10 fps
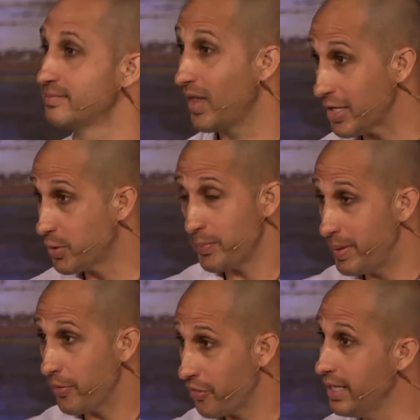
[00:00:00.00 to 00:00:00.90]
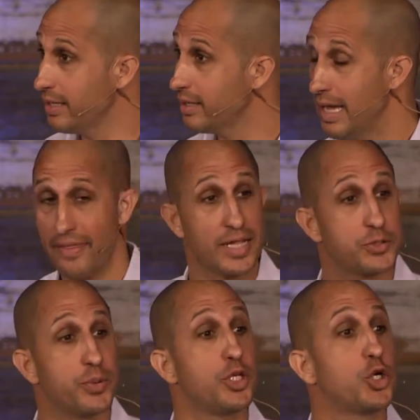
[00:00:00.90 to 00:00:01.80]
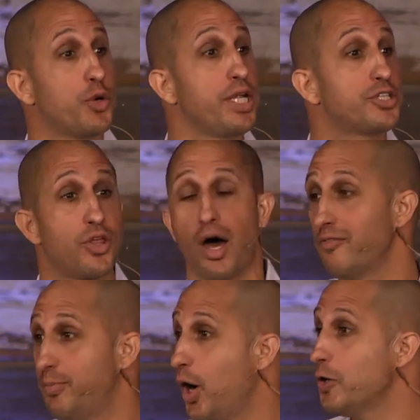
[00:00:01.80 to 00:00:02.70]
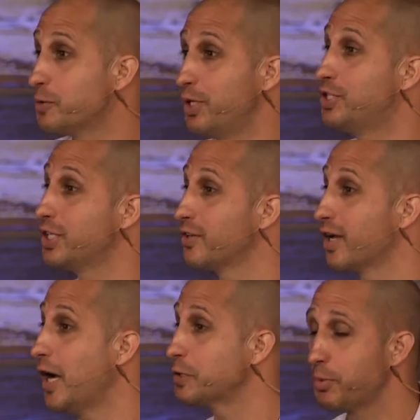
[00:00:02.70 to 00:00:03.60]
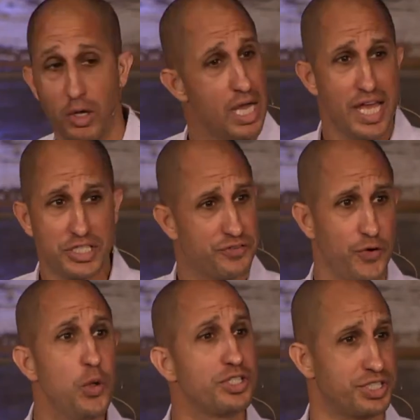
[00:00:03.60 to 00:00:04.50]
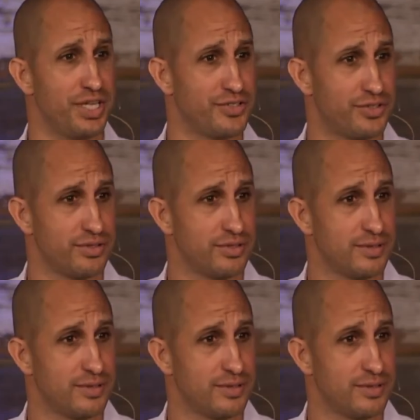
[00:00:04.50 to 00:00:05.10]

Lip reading: That's what people think. That's what the Greeks thought of Paul's preaching of the gospel as foolishness.